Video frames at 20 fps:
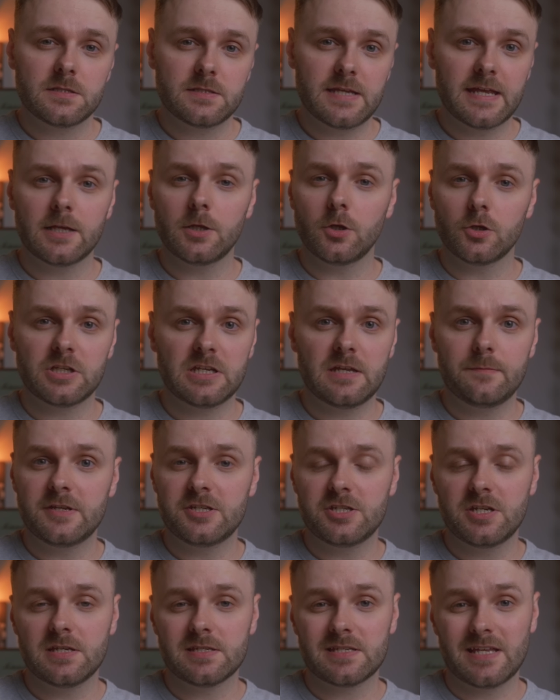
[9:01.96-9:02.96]
take a look at the
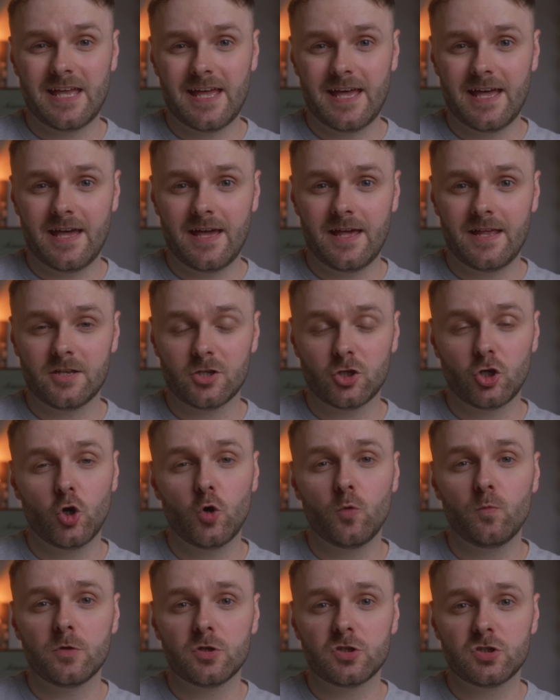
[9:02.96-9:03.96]
images and
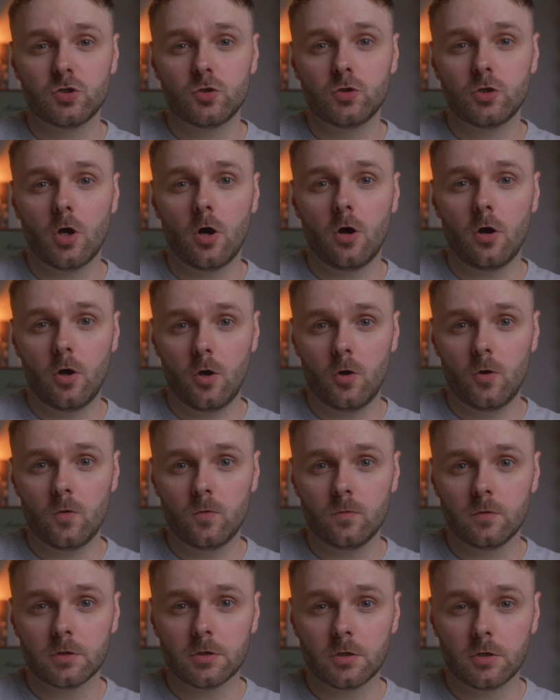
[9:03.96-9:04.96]
come to your
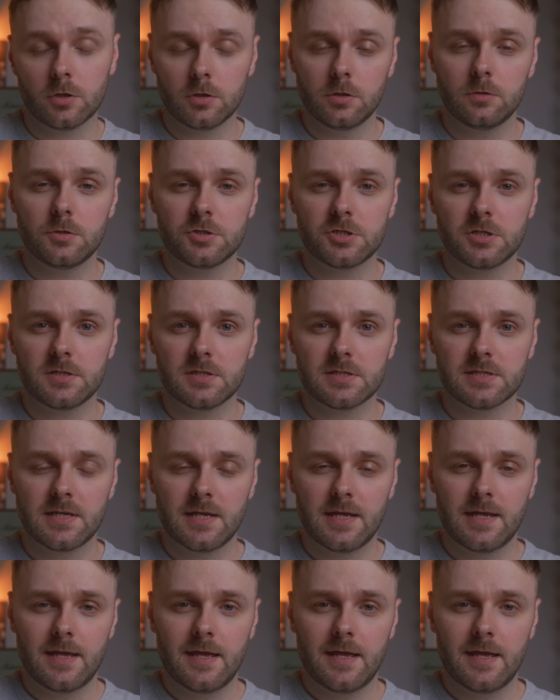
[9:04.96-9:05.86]
own conclusions.